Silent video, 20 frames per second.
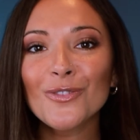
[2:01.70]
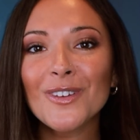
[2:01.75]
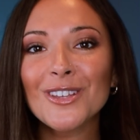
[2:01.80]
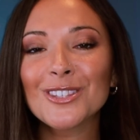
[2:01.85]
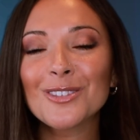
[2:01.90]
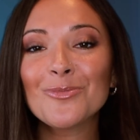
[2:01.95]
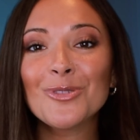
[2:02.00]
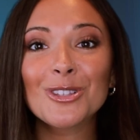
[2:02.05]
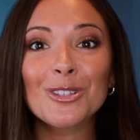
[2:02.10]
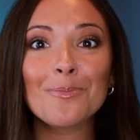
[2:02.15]
of its
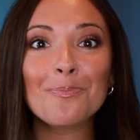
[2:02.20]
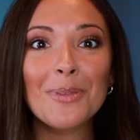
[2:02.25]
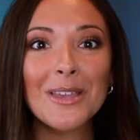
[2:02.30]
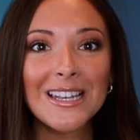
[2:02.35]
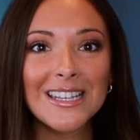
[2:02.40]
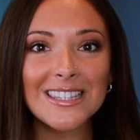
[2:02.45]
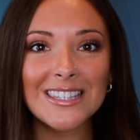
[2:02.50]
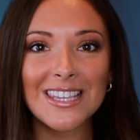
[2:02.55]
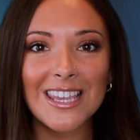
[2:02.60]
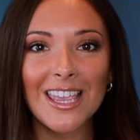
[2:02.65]

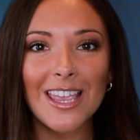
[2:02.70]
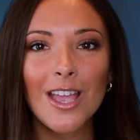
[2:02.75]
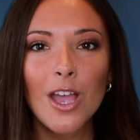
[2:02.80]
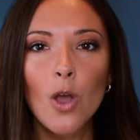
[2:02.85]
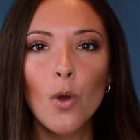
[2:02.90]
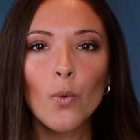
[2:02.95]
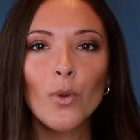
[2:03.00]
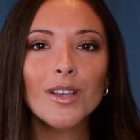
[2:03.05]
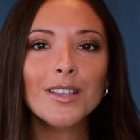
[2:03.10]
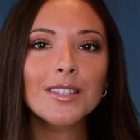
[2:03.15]
immutability,
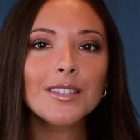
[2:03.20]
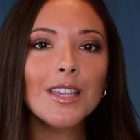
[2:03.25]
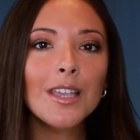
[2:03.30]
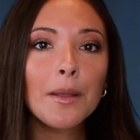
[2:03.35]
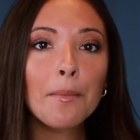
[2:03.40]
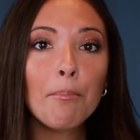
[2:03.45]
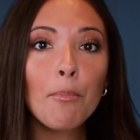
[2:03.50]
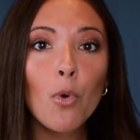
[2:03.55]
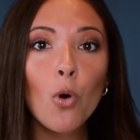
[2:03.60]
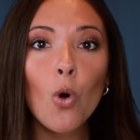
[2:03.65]
we are
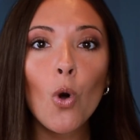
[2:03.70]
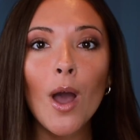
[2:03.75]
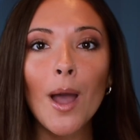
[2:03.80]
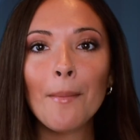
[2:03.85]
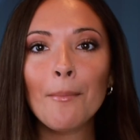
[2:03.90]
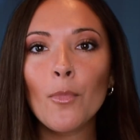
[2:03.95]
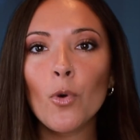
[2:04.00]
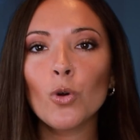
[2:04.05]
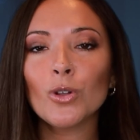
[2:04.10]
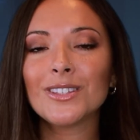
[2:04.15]
seeing more
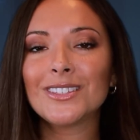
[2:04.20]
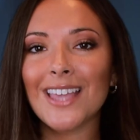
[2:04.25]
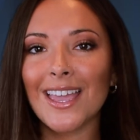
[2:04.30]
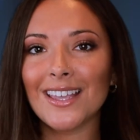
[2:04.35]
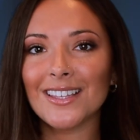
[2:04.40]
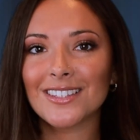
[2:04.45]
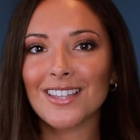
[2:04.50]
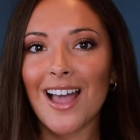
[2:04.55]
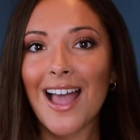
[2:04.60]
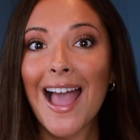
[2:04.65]
and more
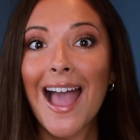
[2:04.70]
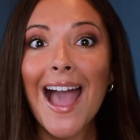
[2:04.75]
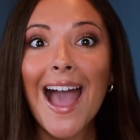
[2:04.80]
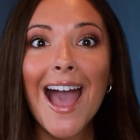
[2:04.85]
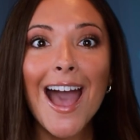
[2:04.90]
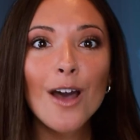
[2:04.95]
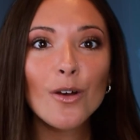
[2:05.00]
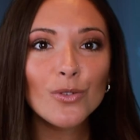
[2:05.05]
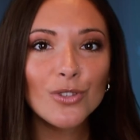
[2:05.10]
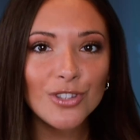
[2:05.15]
data
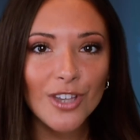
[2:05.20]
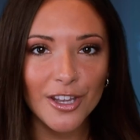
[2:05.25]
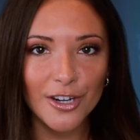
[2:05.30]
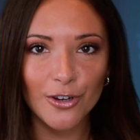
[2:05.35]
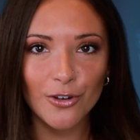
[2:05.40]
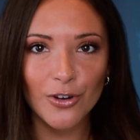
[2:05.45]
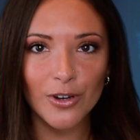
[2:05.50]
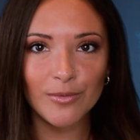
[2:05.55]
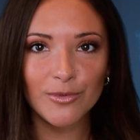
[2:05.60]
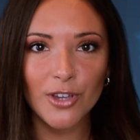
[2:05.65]
outside
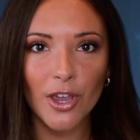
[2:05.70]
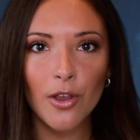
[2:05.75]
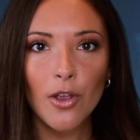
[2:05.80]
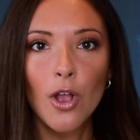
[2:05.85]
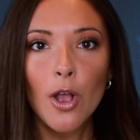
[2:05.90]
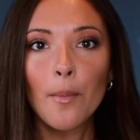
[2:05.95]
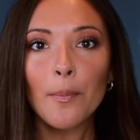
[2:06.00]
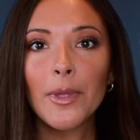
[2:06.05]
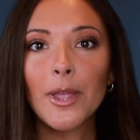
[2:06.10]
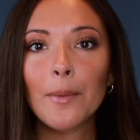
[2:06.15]
of crypto
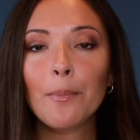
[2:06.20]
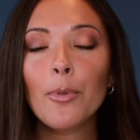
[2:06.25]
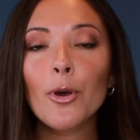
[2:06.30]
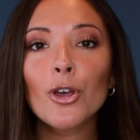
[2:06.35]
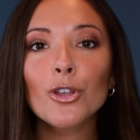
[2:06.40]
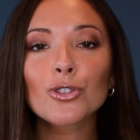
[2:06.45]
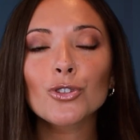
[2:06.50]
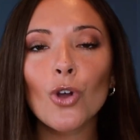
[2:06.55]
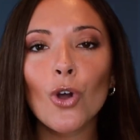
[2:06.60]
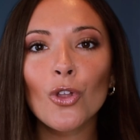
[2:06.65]
being
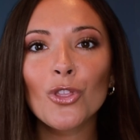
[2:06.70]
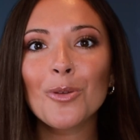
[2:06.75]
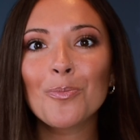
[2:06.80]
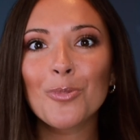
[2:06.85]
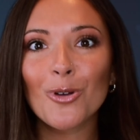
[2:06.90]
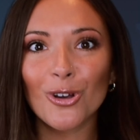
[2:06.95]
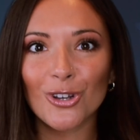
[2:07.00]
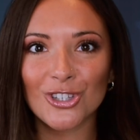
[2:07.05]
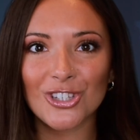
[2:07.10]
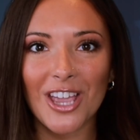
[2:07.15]
put on the
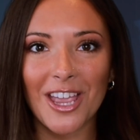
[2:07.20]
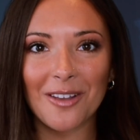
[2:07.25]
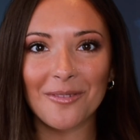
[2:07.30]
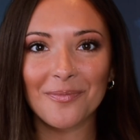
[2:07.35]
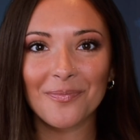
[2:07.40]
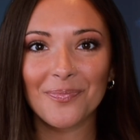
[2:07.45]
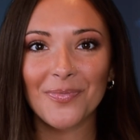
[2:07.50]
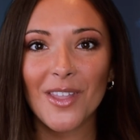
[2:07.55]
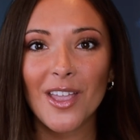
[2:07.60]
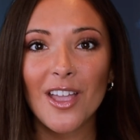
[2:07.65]
blockchain.
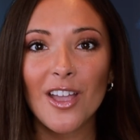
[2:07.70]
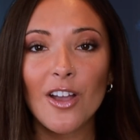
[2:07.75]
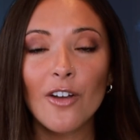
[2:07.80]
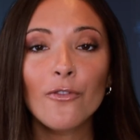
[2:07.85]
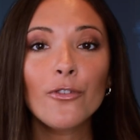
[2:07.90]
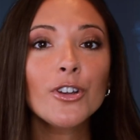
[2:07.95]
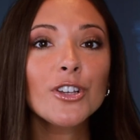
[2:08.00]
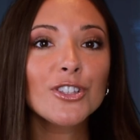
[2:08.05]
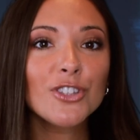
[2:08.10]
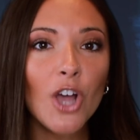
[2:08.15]

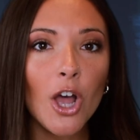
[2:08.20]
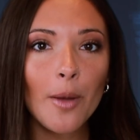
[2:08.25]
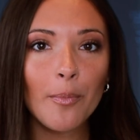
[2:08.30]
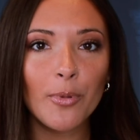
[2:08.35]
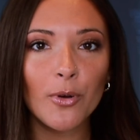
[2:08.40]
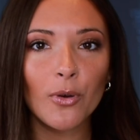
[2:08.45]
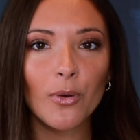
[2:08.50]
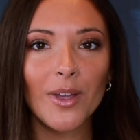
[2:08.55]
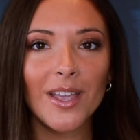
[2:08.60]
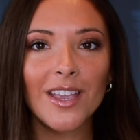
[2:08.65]
For
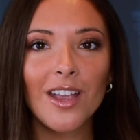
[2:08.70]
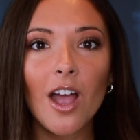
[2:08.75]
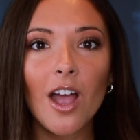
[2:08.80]
example, in